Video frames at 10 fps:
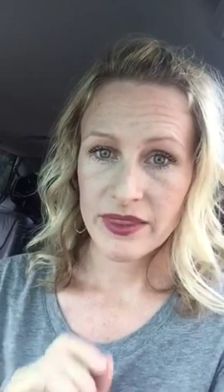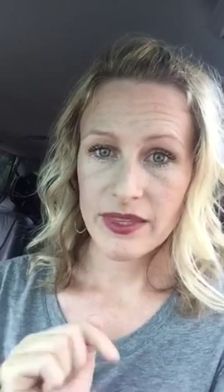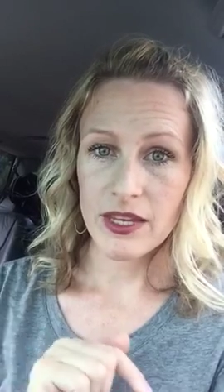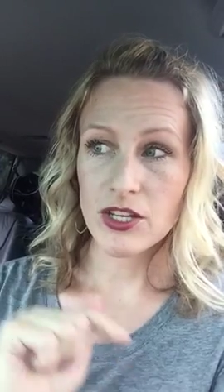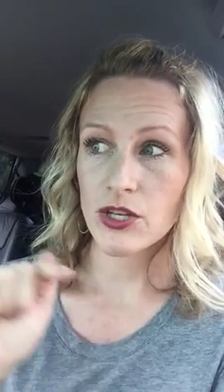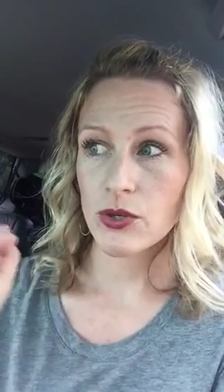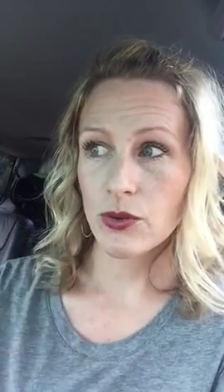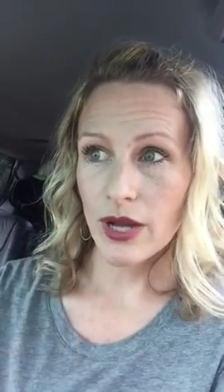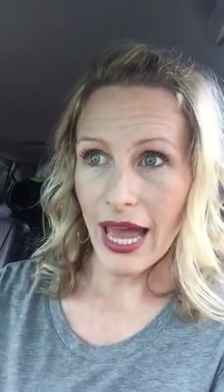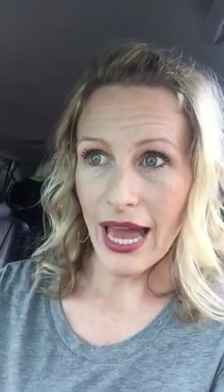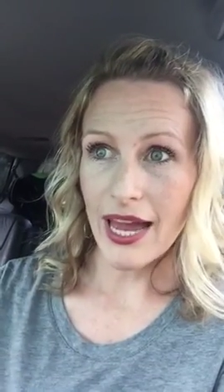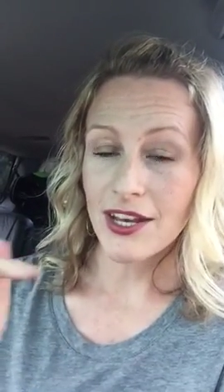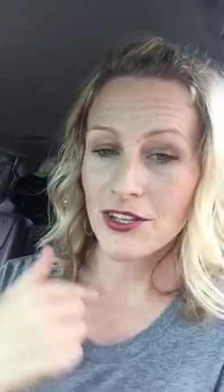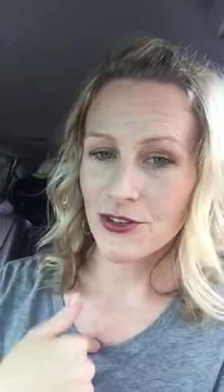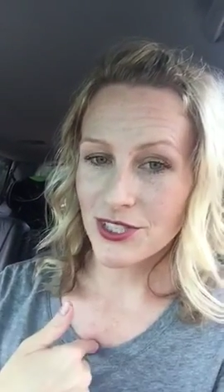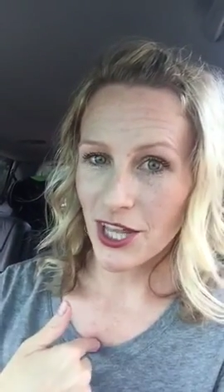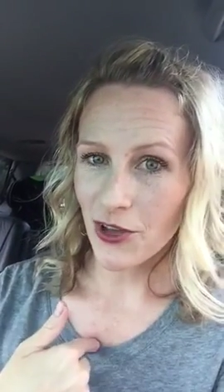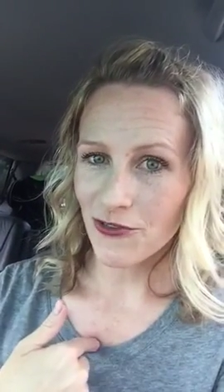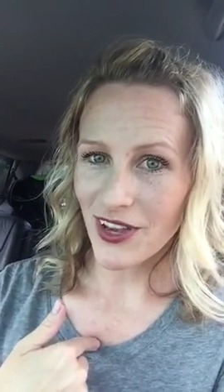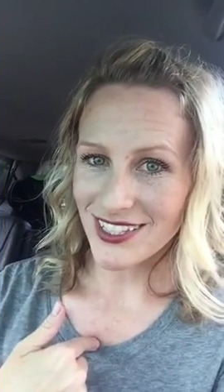Then you add
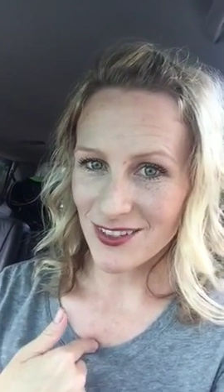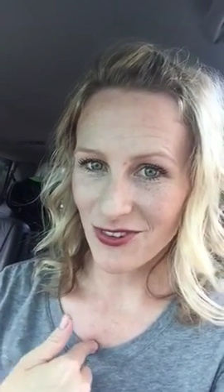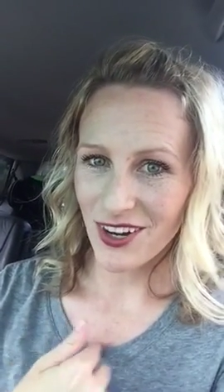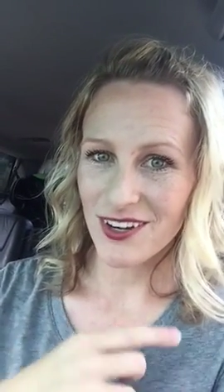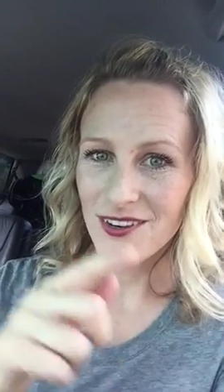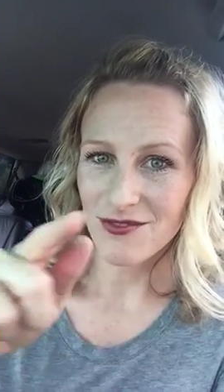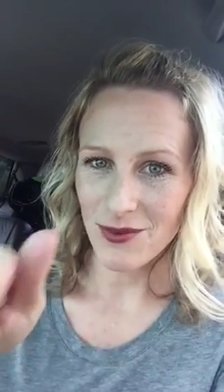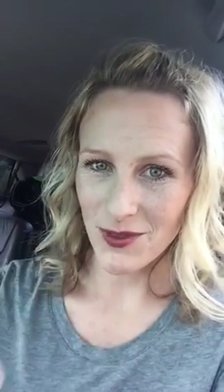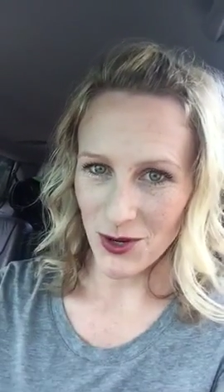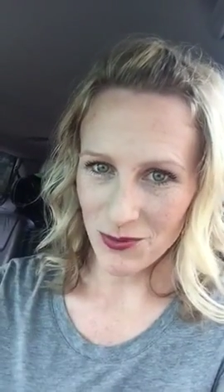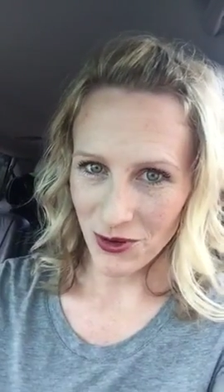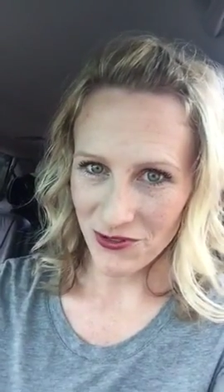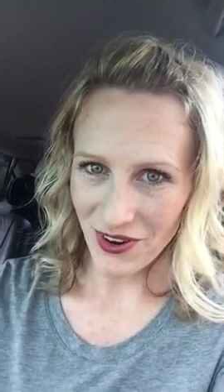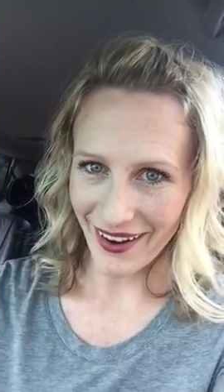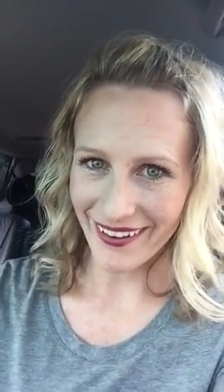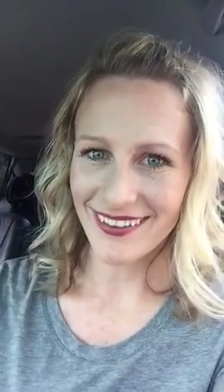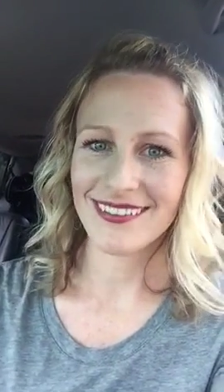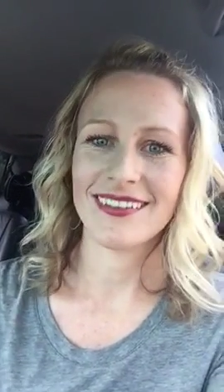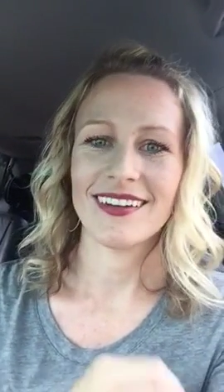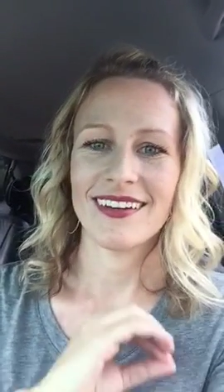yourself as a friend from their profile,
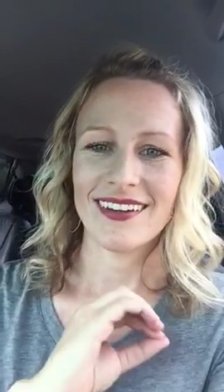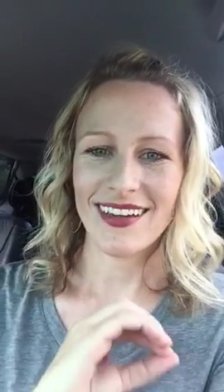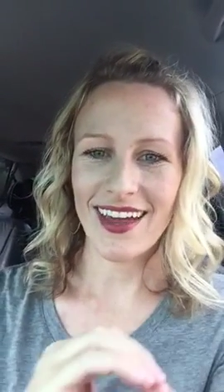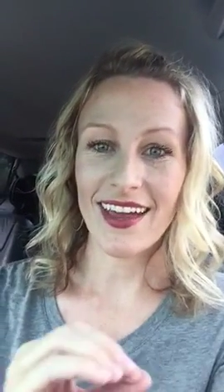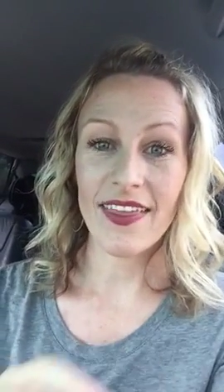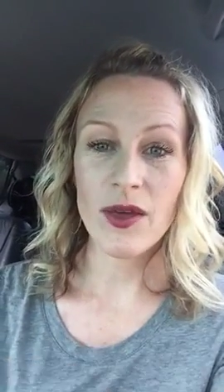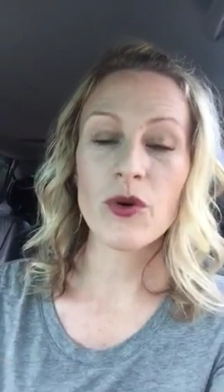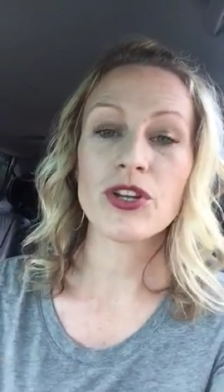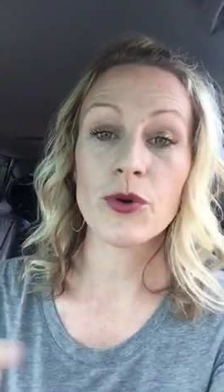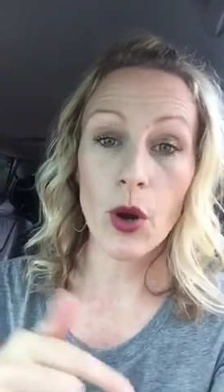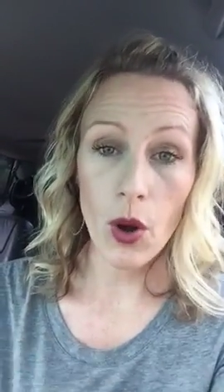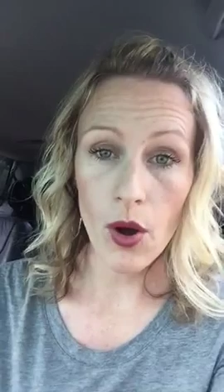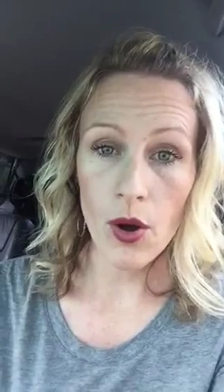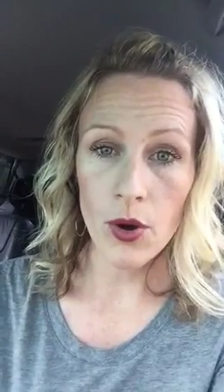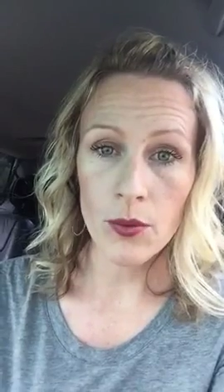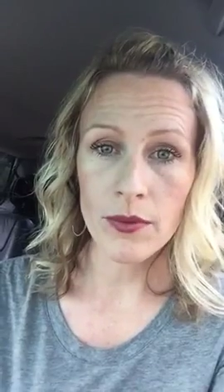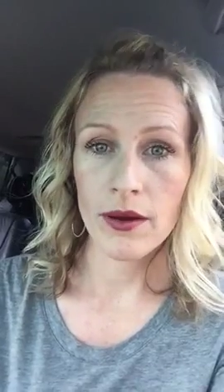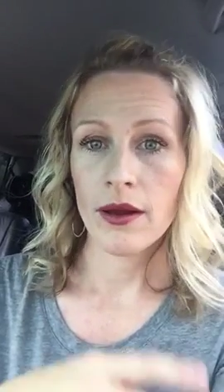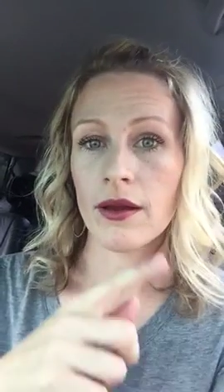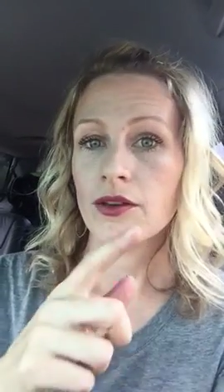okay? And then when you go home,
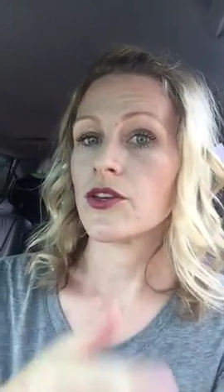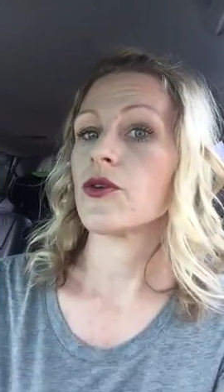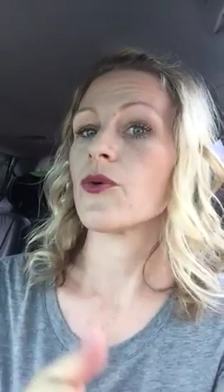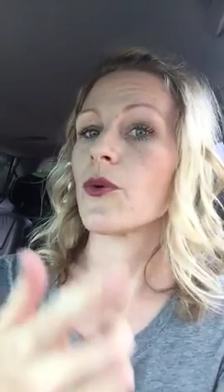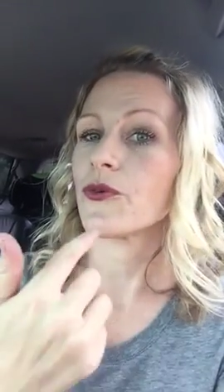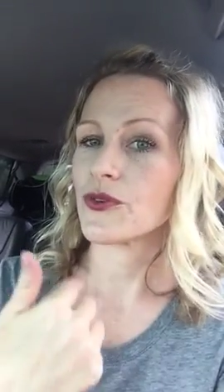you